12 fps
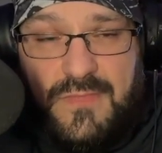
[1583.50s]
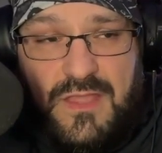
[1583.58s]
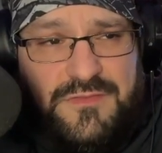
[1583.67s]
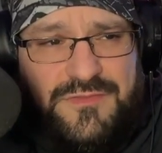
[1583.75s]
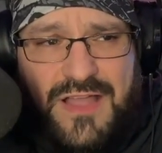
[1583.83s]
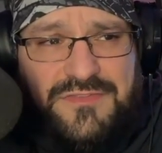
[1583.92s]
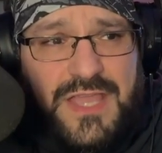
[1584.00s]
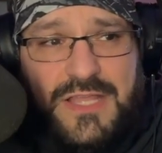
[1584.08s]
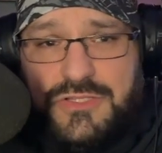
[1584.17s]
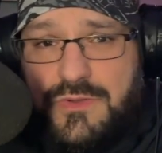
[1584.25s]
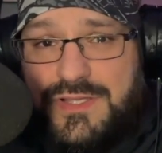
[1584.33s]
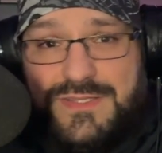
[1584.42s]

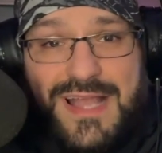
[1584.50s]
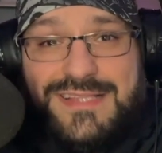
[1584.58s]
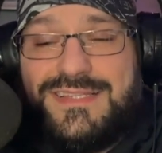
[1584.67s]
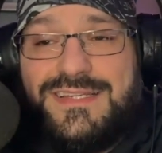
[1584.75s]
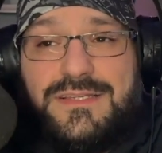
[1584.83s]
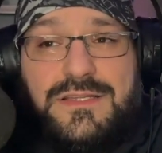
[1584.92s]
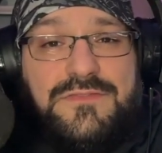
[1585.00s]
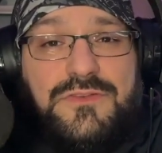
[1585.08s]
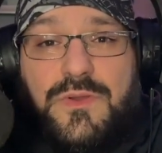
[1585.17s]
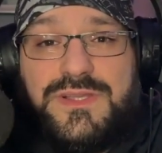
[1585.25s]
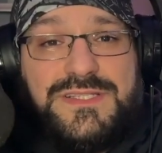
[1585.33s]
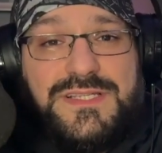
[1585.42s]
5K Toys, I didn't
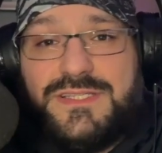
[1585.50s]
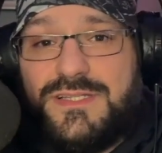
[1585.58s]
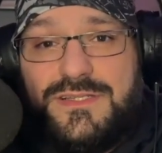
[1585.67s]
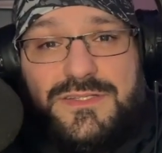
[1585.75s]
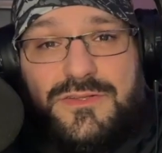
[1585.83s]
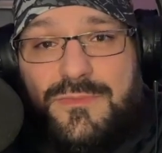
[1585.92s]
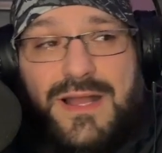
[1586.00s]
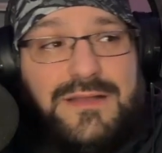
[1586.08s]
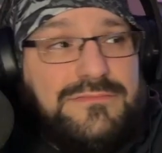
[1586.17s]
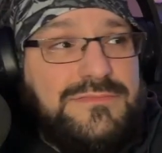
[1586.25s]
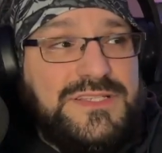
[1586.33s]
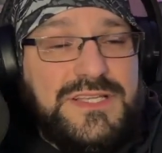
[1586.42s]
even know existed until
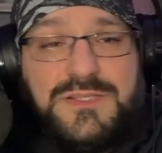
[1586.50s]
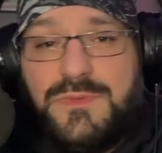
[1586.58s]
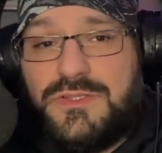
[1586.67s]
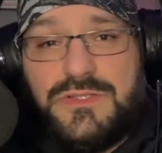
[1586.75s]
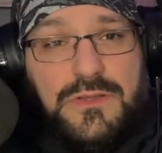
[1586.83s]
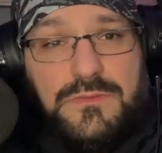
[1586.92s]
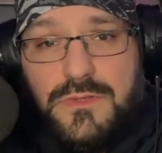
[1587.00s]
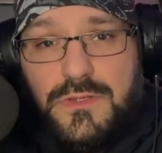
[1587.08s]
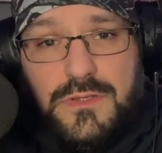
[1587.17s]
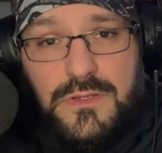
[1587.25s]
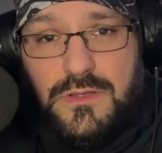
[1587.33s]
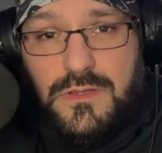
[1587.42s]
about 6 months ago.
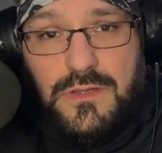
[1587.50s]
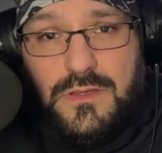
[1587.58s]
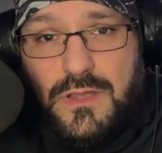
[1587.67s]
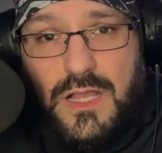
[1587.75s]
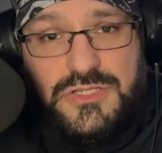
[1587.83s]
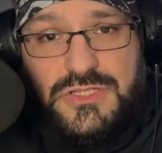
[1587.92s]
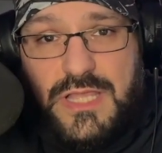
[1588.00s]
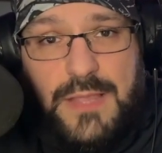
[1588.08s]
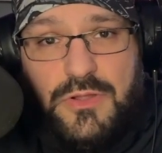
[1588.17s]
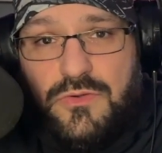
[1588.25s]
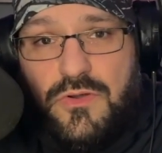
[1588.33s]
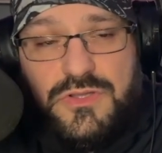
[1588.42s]
I just
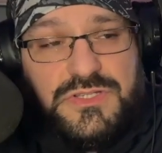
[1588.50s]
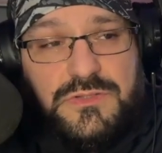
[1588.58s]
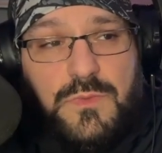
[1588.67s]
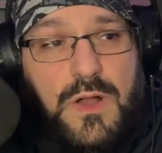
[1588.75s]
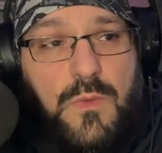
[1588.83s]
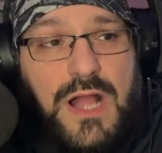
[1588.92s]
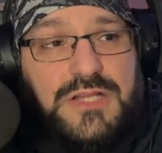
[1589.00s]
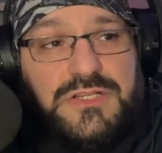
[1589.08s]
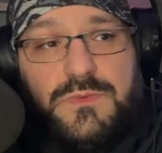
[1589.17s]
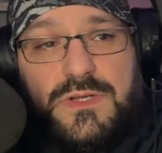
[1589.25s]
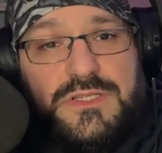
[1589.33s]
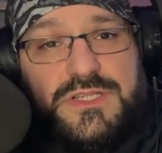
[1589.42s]
came across it while
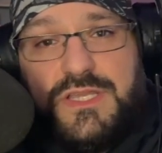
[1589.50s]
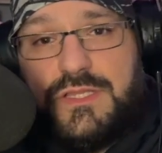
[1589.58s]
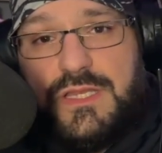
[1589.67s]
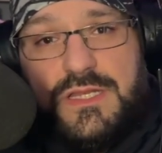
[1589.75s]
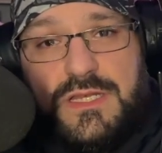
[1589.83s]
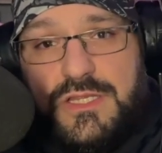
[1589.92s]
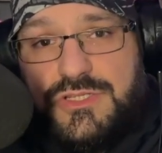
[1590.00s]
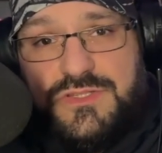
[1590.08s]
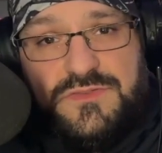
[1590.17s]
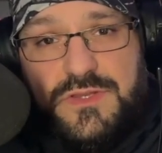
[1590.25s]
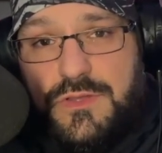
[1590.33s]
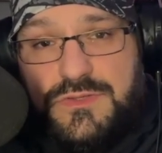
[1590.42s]
watching one of Articulated
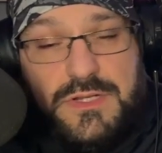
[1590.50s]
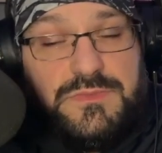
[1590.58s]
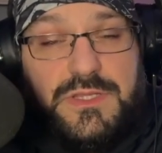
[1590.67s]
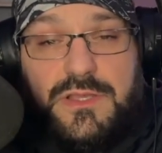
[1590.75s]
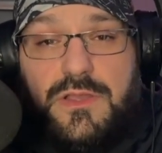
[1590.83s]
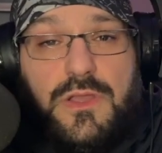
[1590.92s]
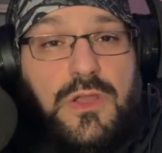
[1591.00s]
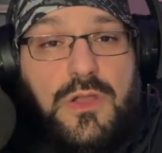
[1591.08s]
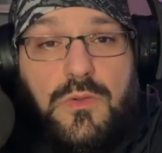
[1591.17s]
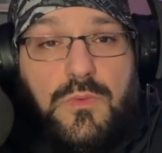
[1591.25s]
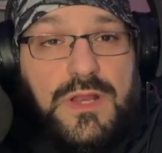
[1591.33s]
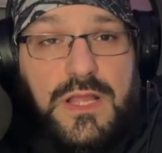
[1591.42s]
Ninja's videos, and I was like,
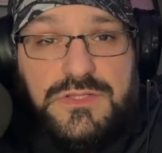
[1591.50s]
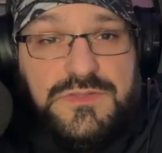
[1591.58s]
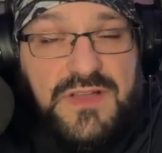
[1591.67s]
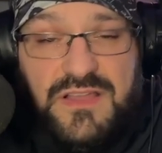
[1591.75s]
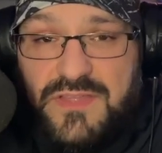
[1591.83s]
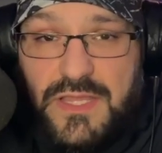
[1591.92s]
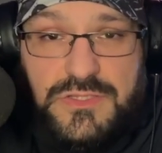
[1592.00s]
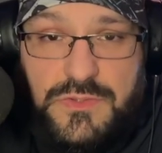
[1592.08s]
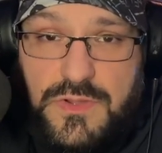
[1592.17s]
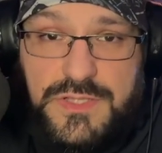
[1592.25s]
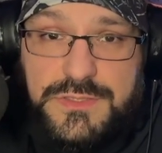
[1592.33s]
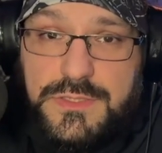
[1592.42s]
what the hell is 5K
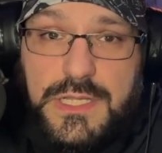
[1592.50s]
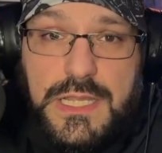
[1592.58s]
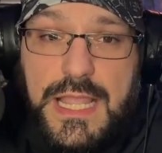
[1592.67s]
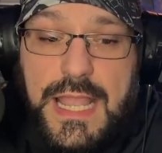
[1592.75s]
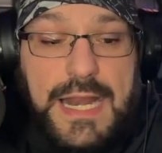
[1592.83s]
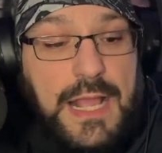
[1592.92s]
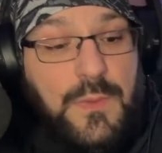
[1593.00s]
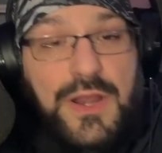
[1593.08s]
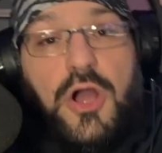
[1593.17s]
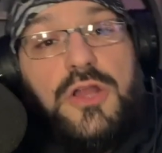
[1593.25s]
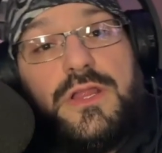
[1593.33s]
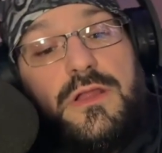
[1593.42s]
Toys? And I
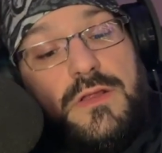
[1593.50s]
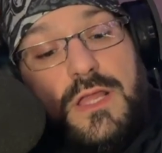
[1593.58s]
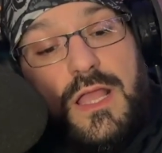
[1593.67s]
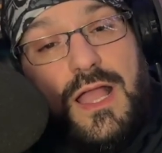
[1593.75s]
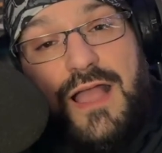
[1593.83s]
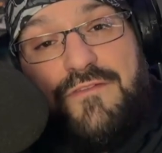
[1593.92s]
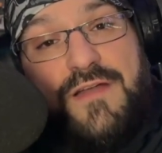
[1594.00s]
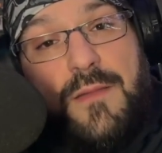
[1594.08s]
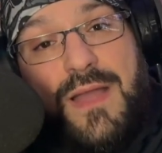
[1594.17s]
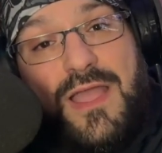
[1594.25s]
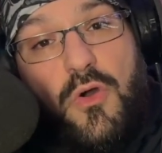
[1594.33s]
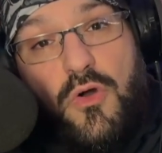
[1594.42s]
went on there. I
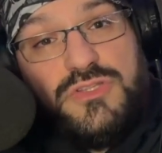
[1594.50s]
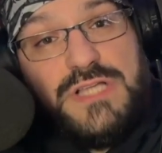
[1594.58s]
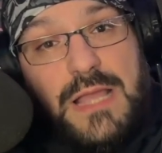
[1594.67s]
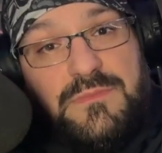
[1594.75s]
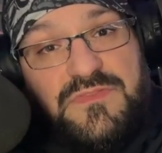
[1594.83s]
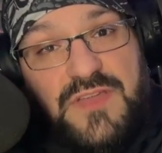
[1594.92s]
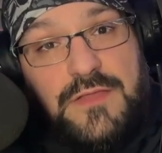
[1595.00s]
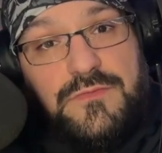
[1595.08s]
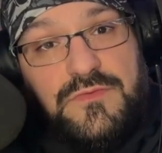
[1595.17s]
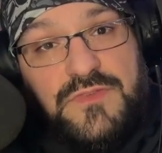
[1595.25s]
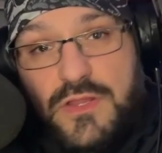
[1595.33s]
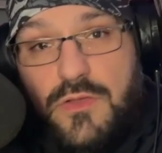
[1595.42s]
found my all-time
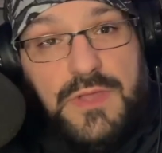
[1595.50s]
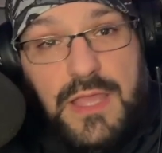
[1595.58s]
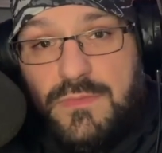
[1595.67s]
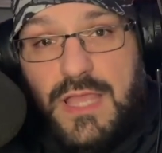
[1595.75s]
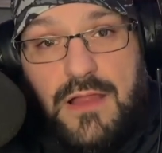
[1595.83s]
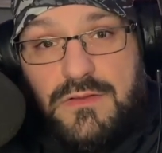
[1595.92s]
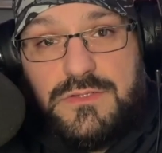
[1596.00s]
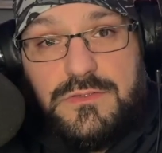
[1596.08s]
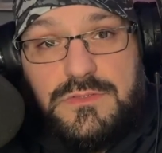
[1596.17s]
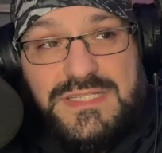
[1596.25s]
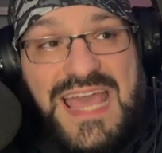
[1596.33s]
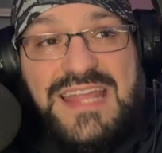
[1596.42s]
favorite video game
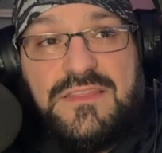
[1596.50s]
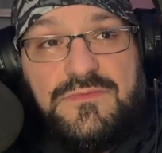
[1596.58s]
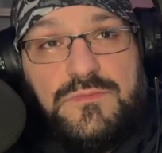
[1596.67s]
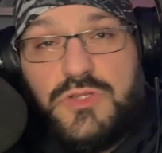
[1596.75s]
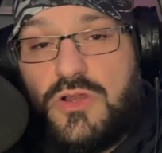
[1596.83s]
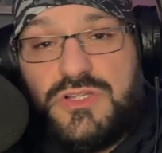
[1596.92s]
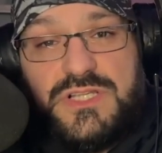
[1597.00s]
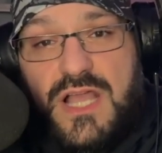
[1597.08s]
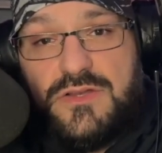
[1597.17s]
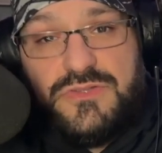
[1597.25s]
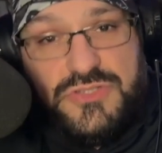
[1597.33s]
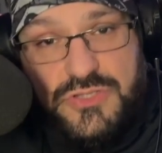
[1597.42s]
character, Death from
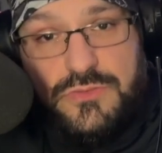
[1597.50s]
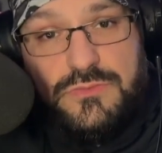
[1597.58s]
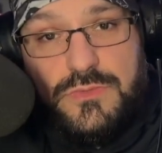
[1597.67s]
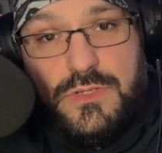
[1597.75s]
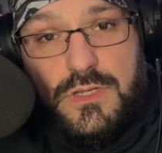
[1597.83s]
Darksiders 2,